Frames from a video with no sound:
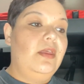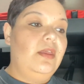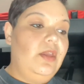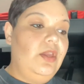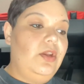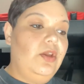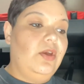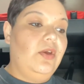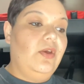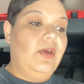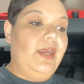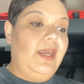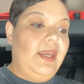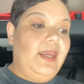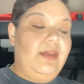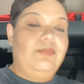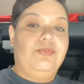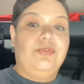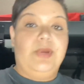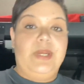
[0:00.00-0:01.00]

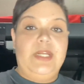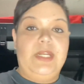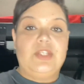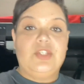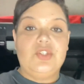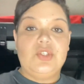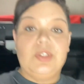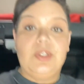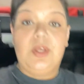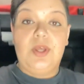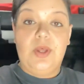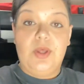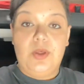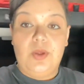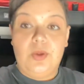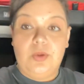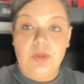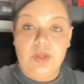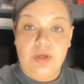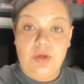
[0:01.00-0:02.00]
hey, freight is
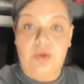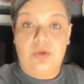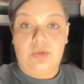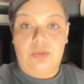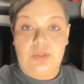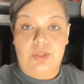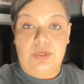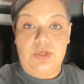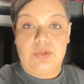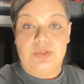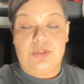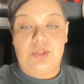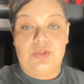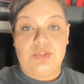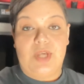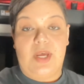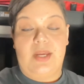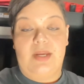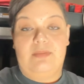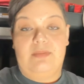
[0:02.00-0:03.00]
slow, those
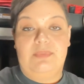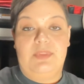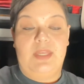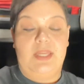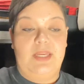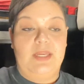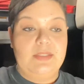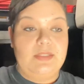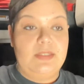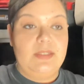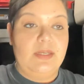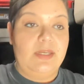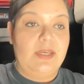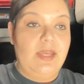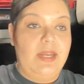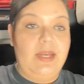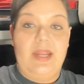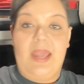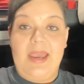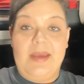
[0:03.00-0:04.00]
kind of things.
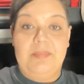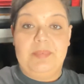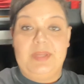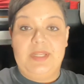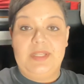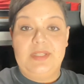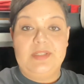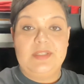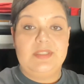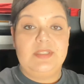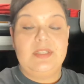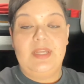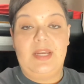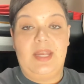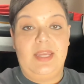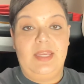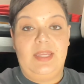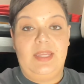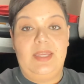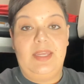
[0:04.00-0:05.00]
It happens and
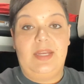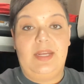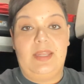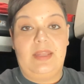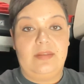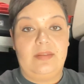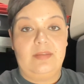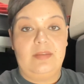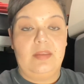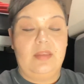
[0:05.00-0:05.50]
I get it.